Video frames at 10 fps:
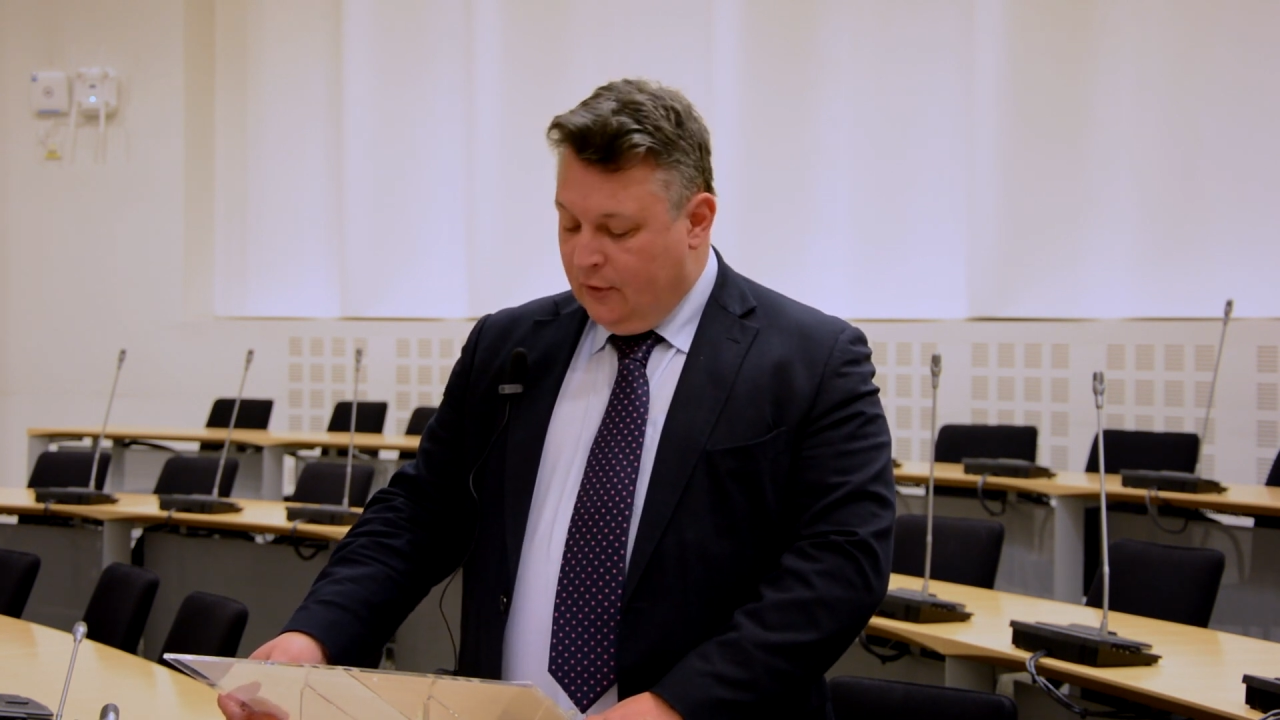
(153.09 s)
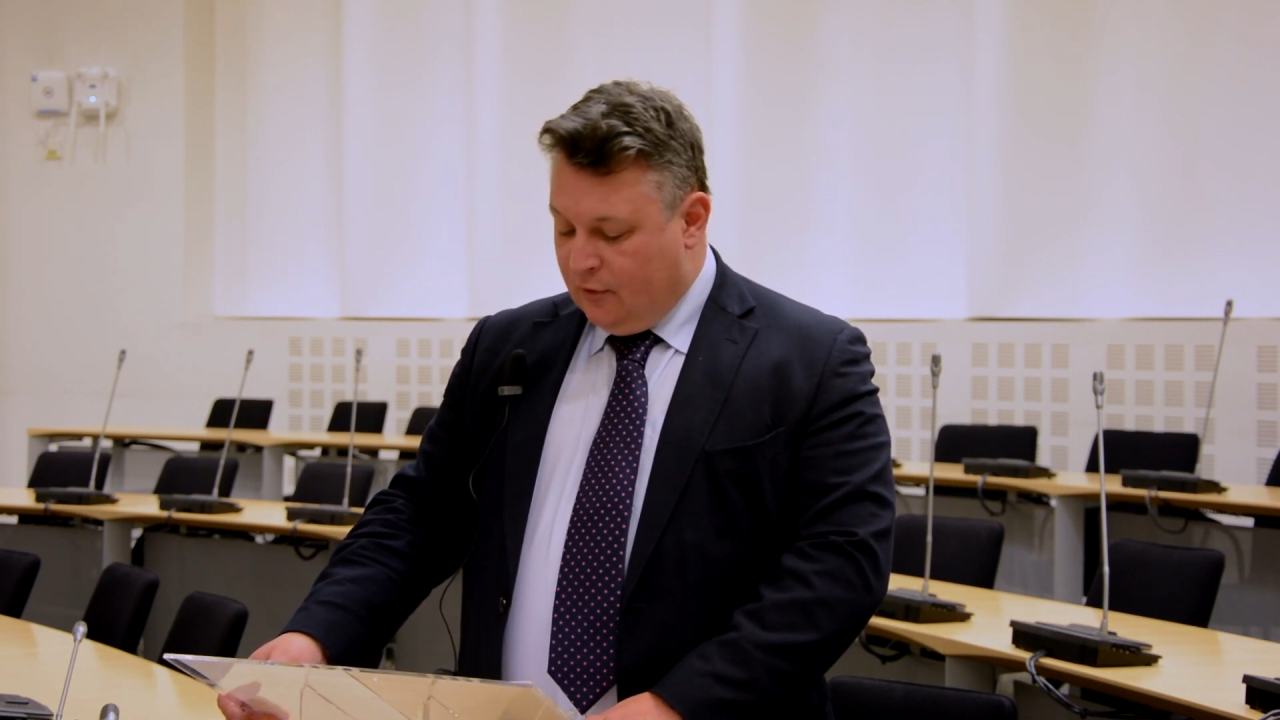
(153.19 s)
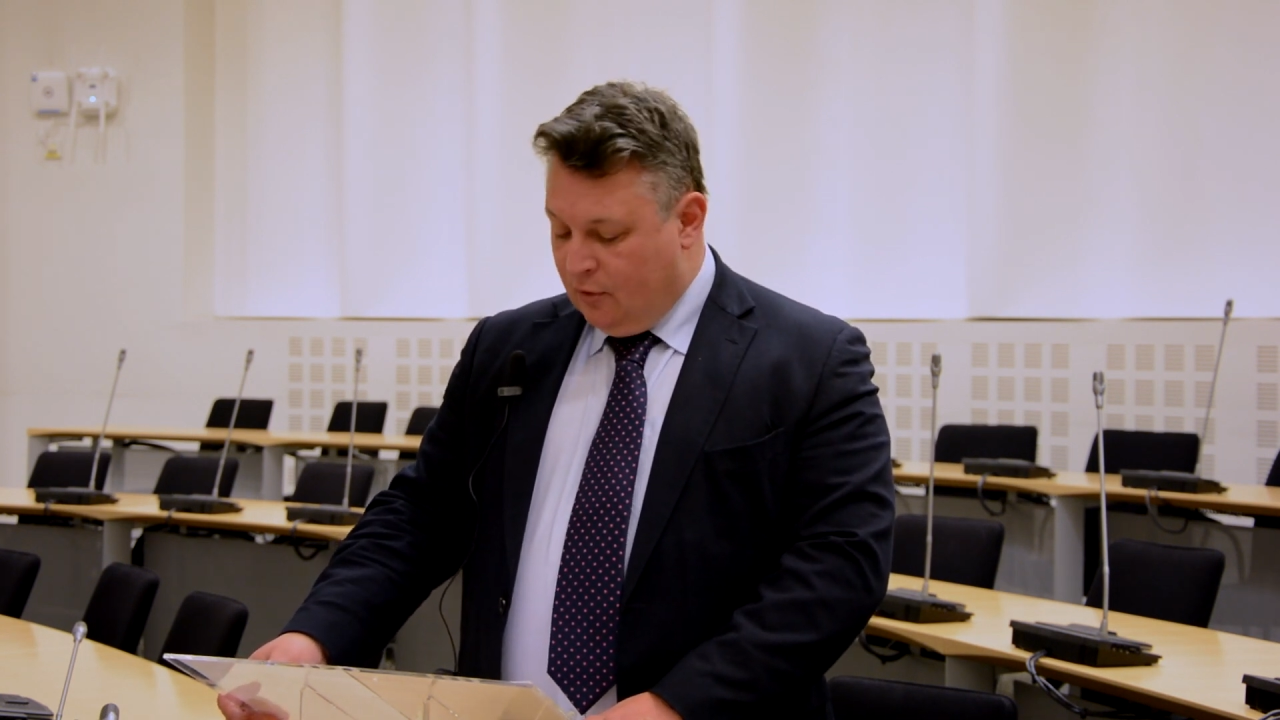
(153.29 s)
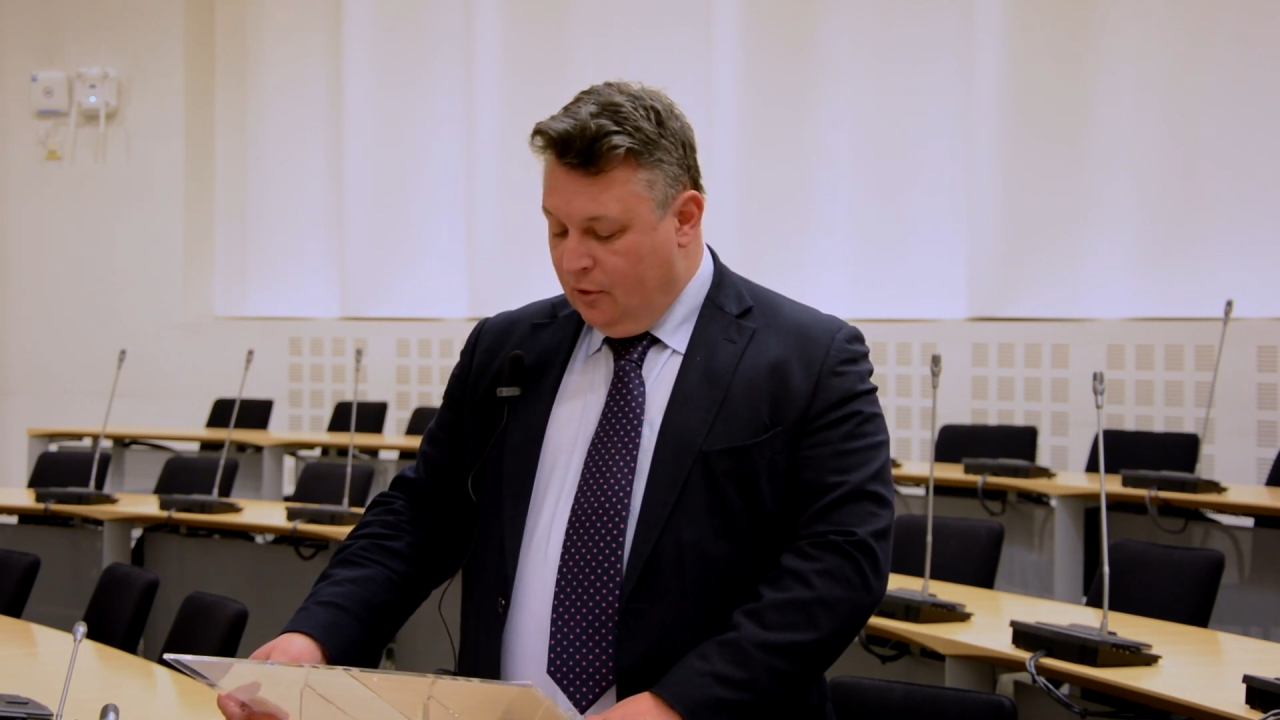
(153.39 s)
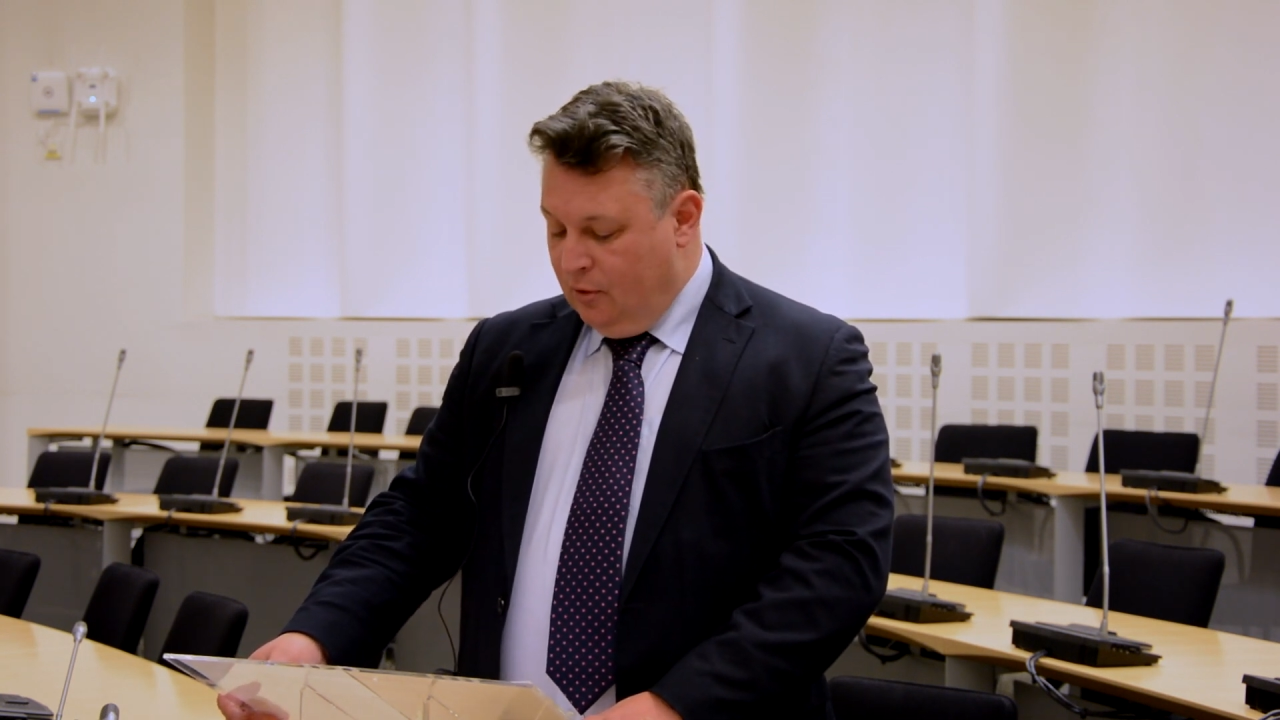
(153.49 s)

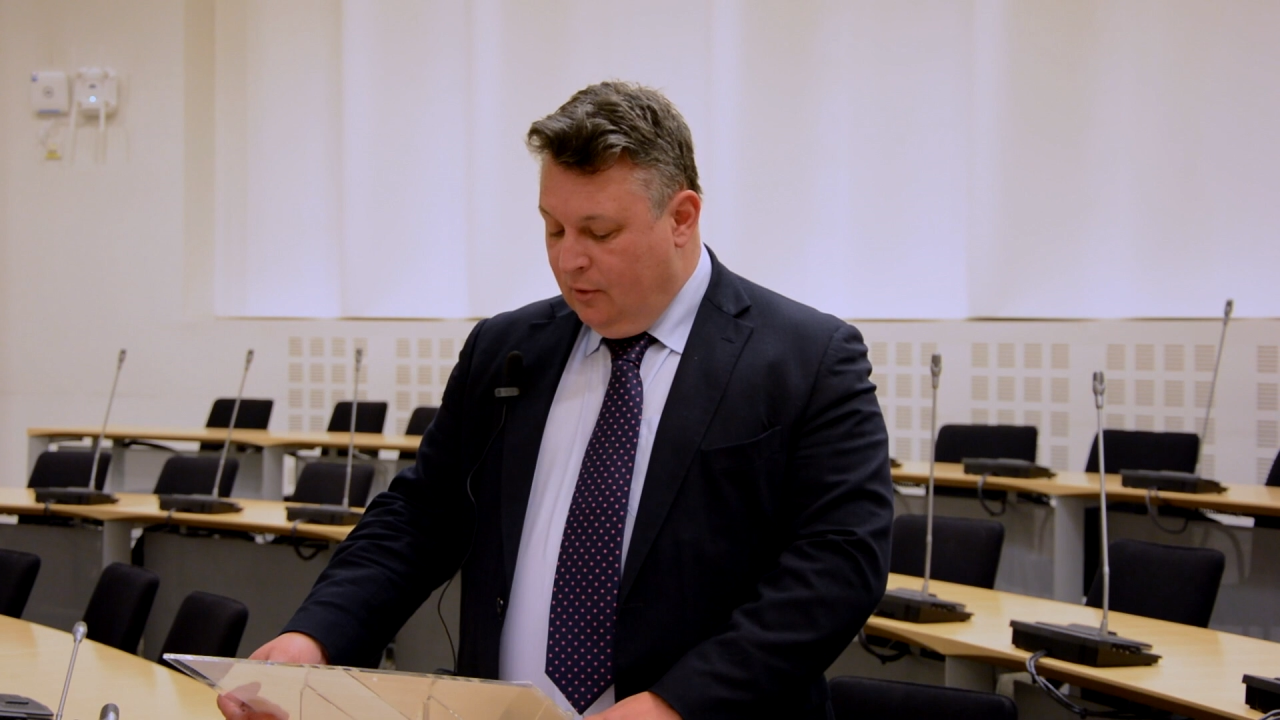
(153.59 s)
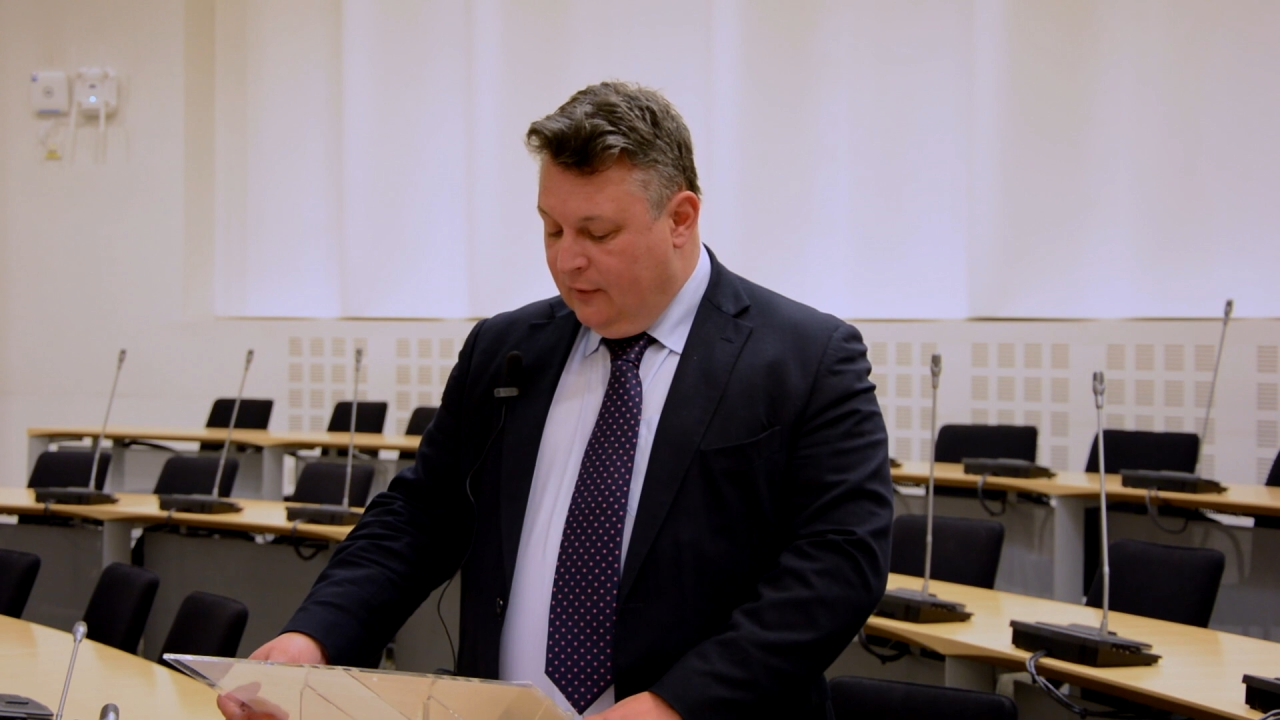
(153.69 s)
through